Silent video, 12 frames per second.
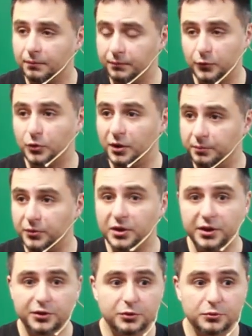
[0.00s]
you can
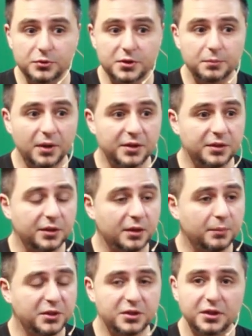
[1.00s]
really introduce it by
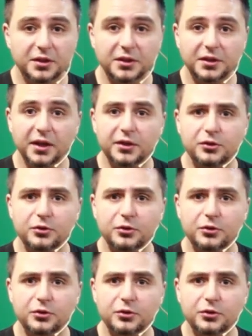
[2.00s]
mentioning the date.